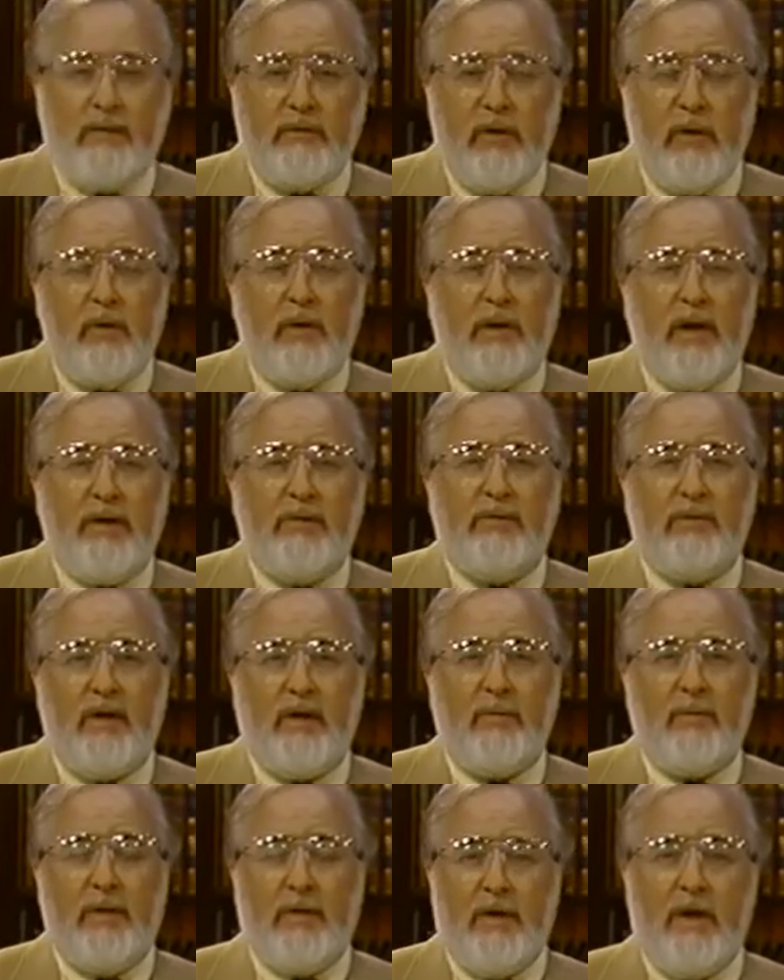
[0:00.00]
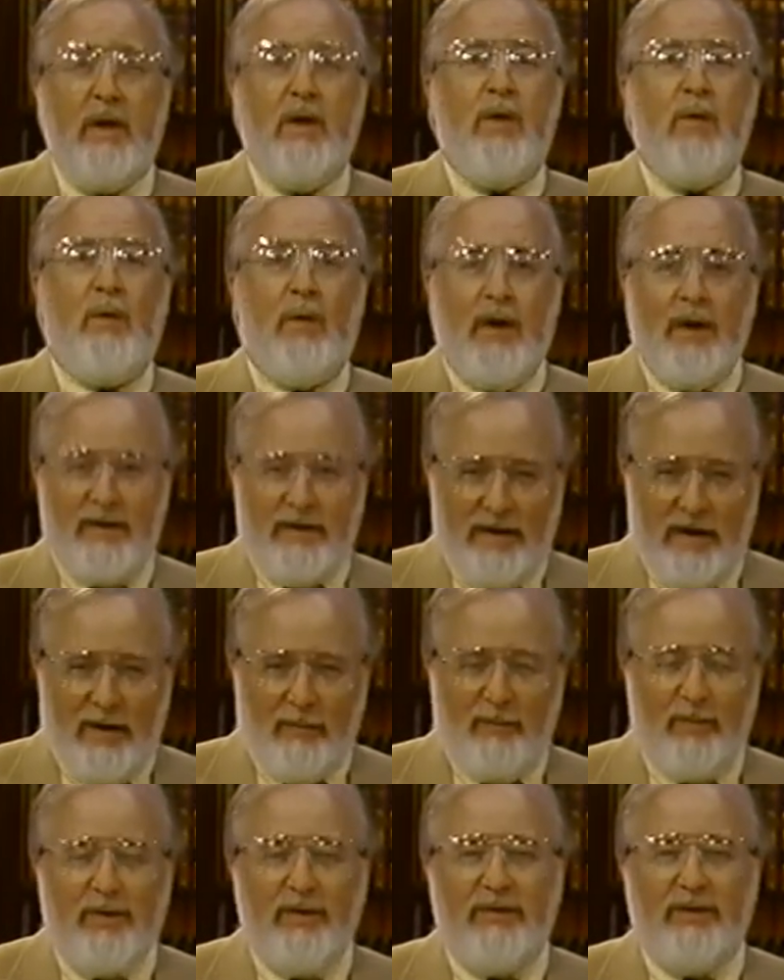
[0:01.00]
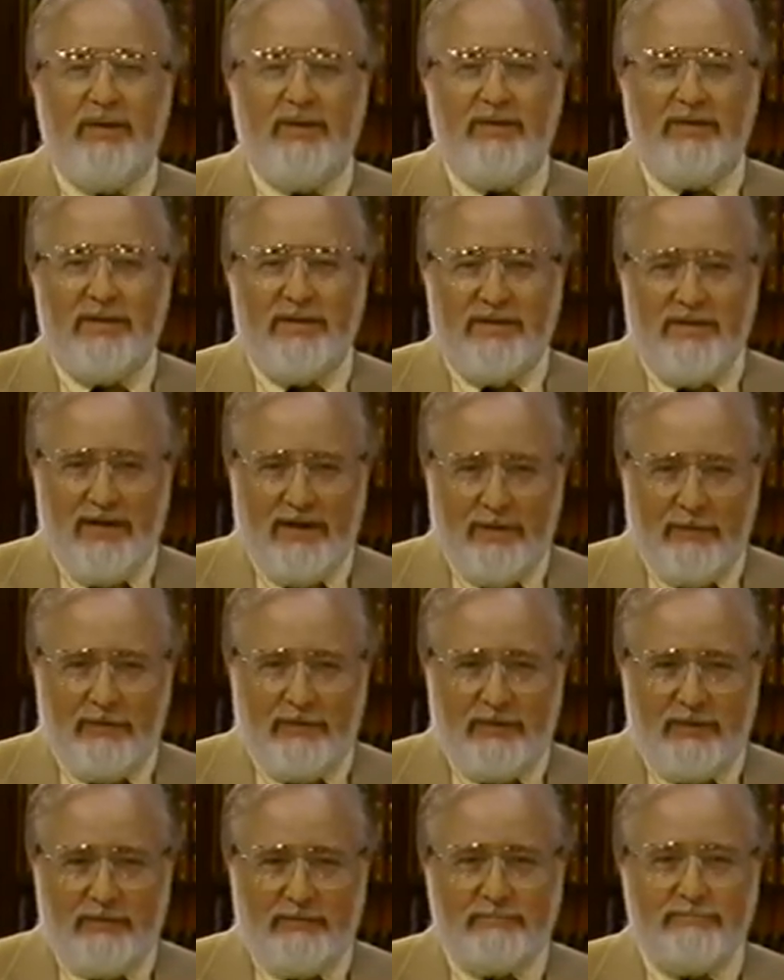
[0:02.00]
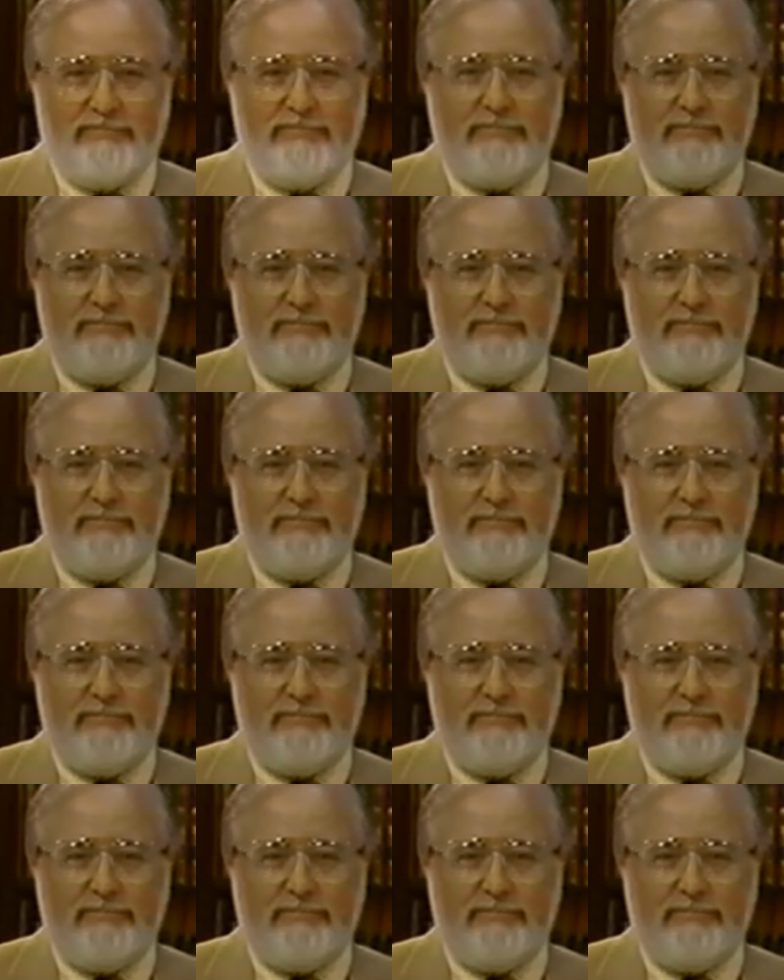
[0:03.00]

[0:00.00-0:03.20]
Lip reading: Let's go to that segment right now, previously taped.